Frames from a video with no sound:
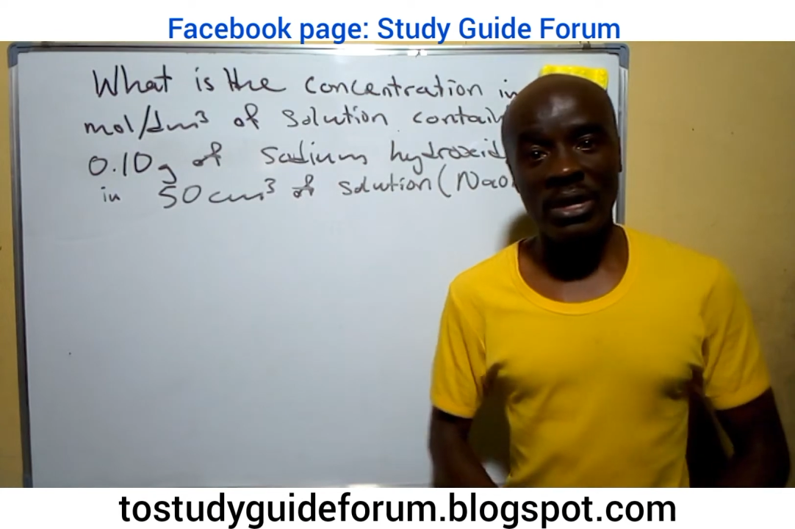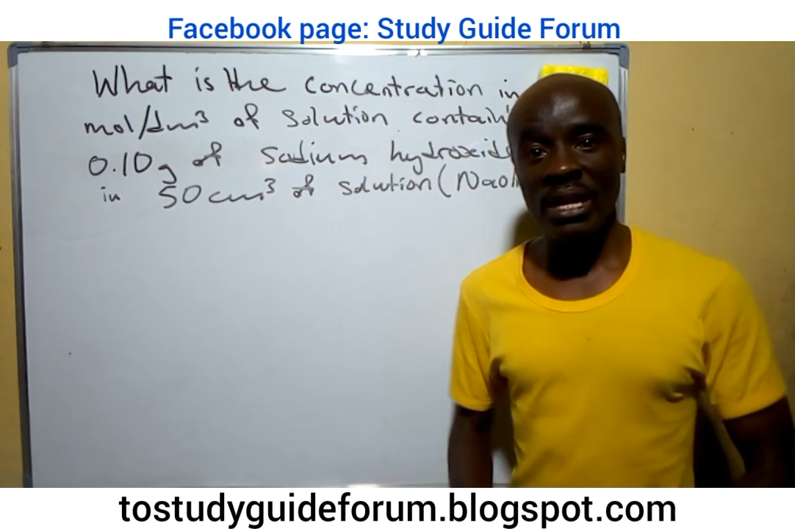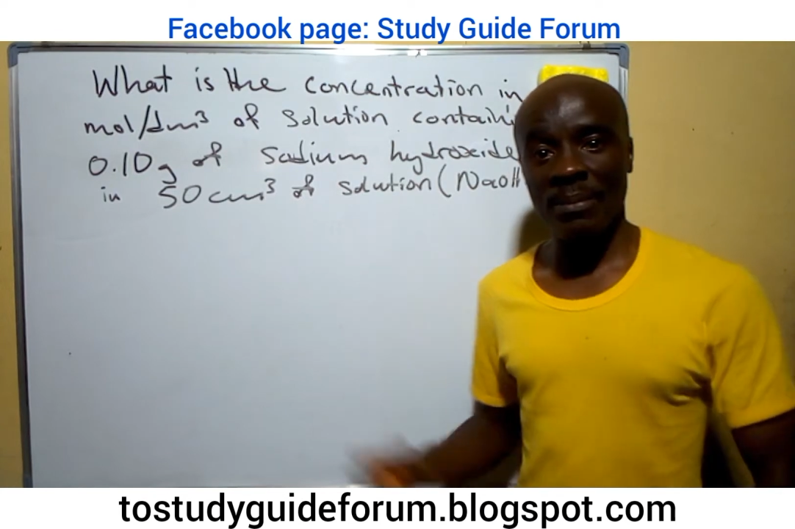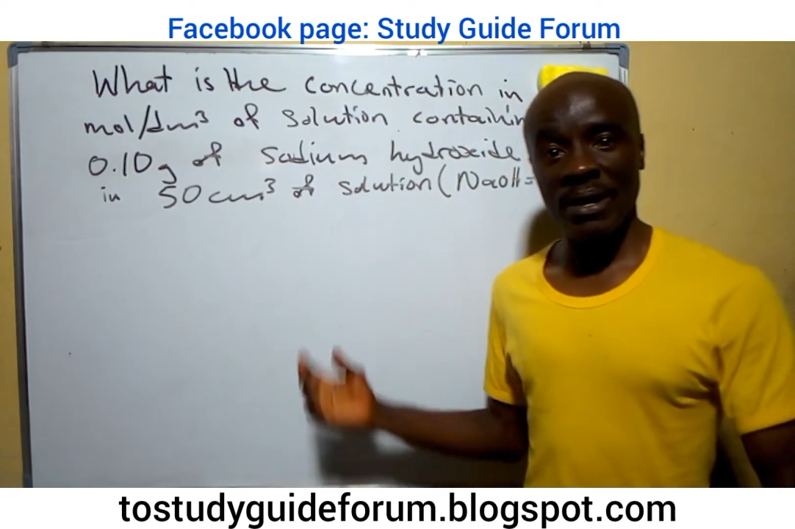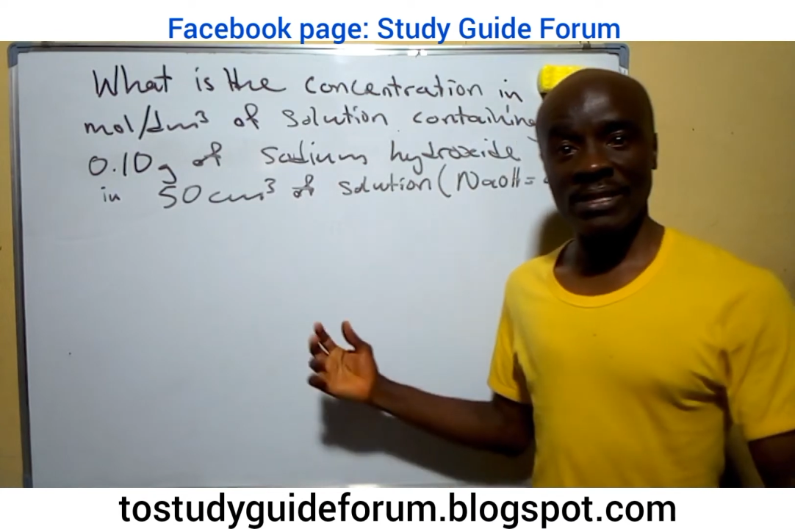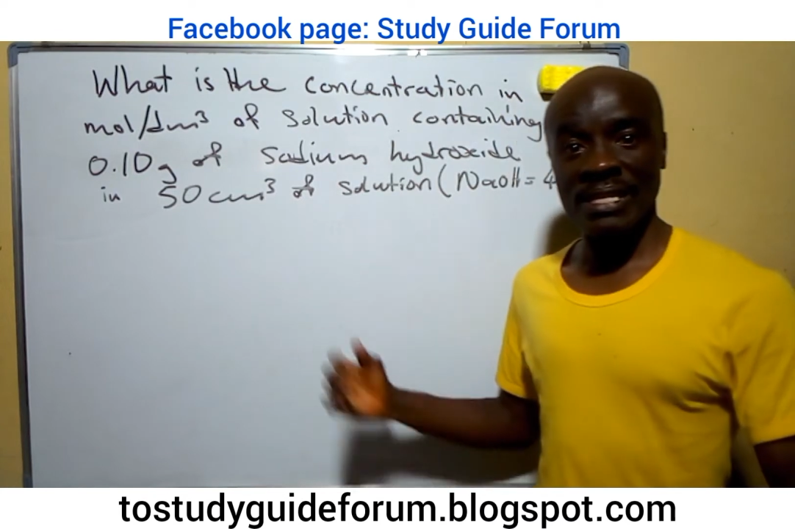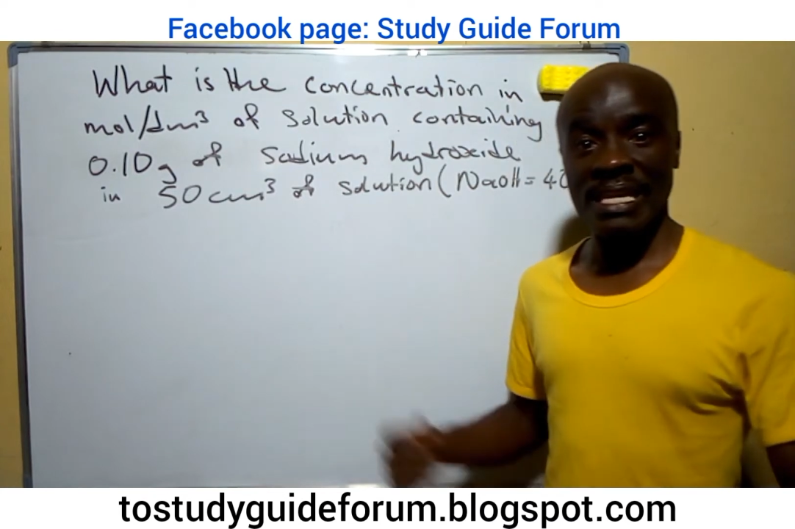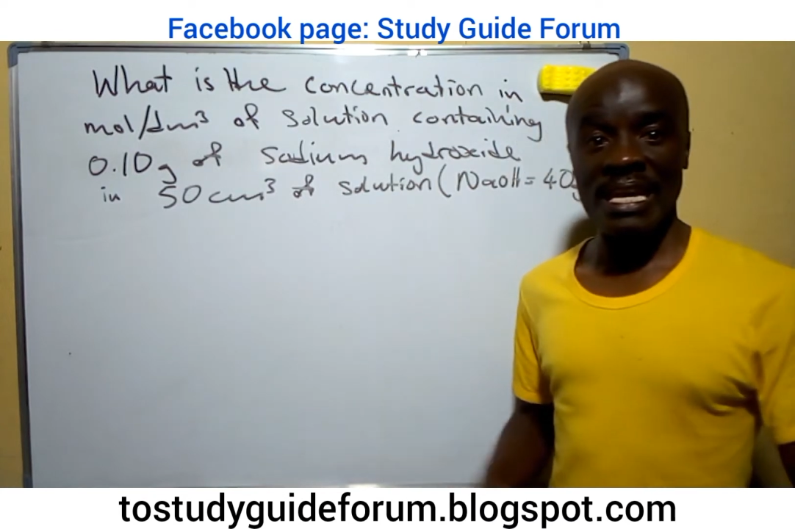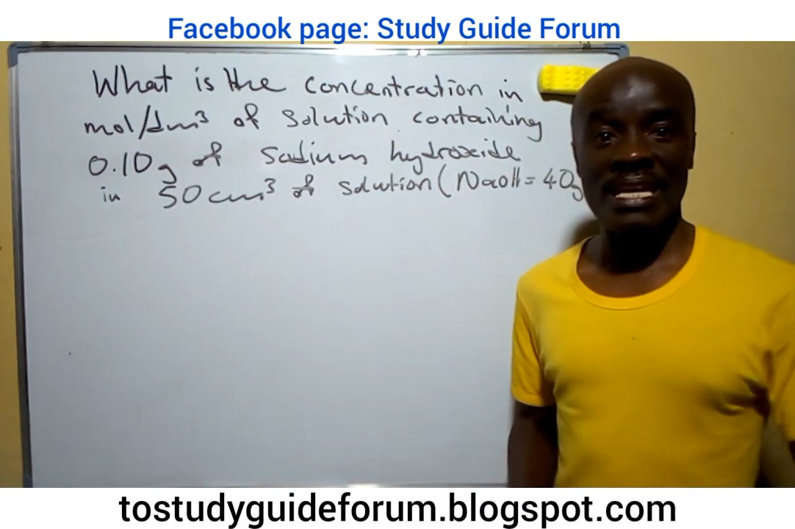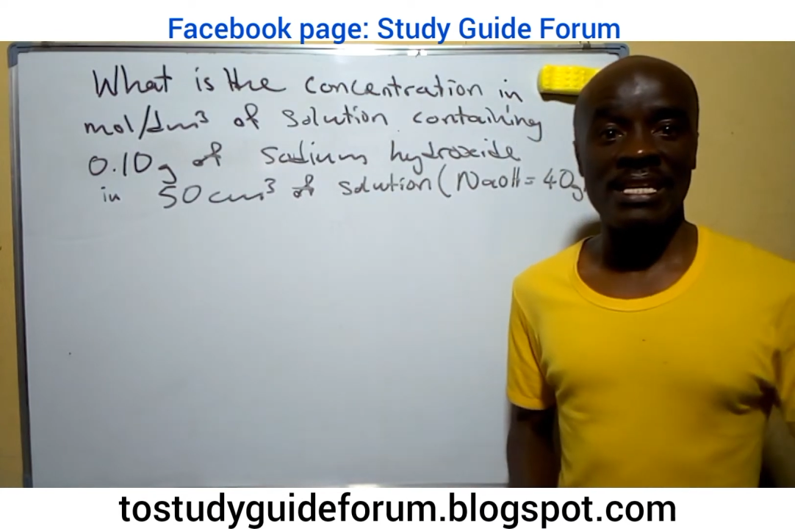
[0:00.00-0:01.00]
about
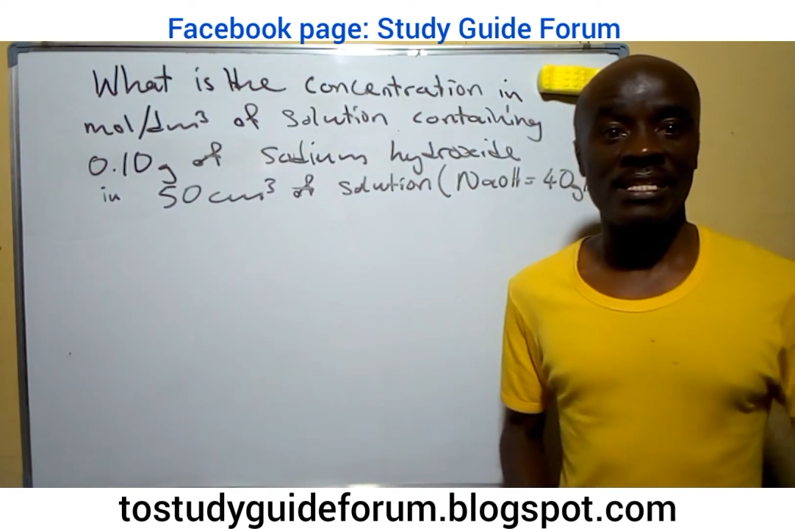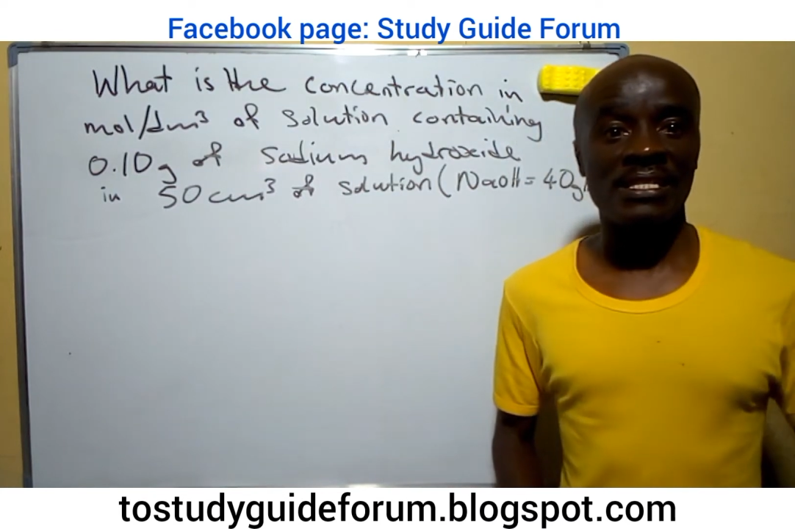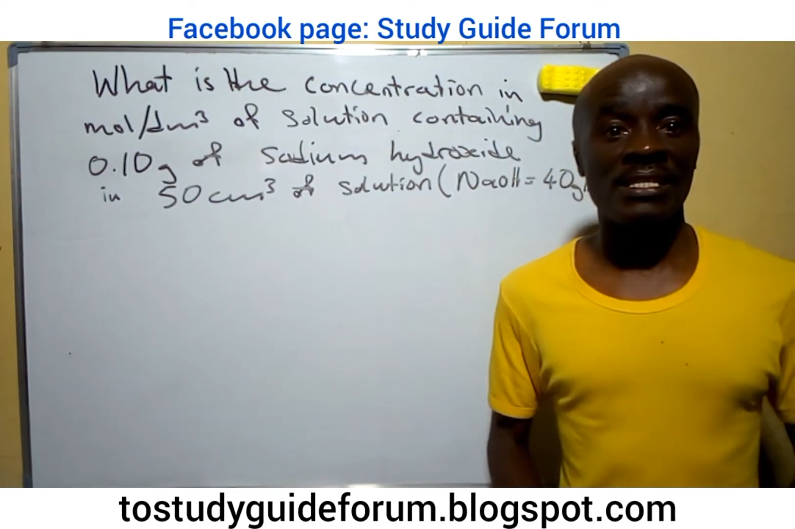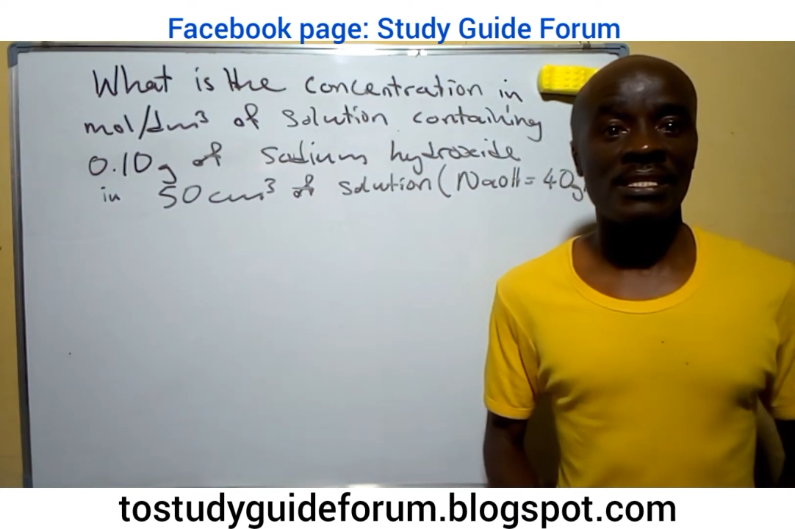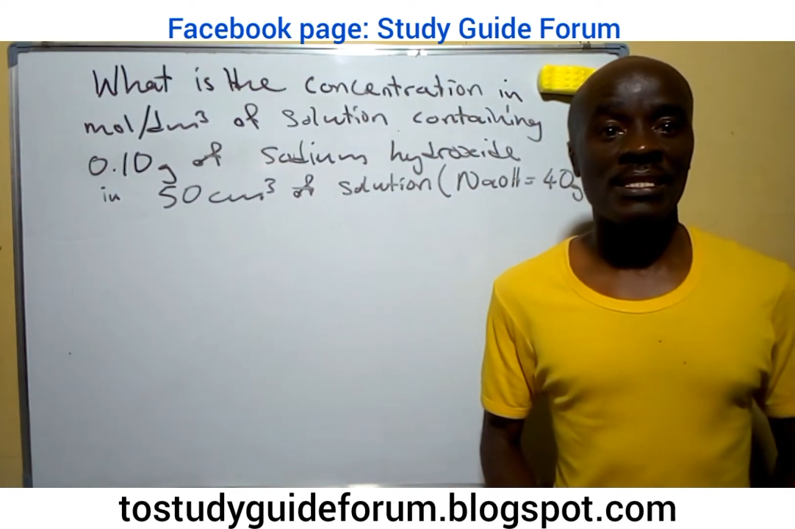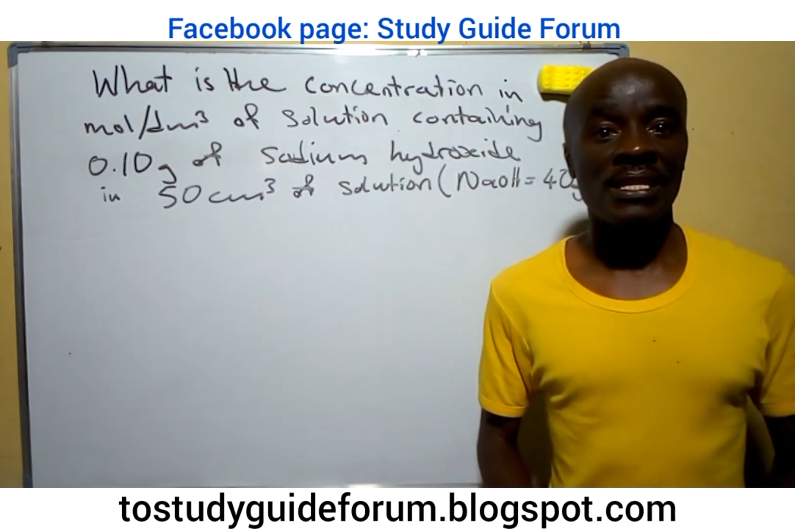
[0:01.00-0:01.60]
here is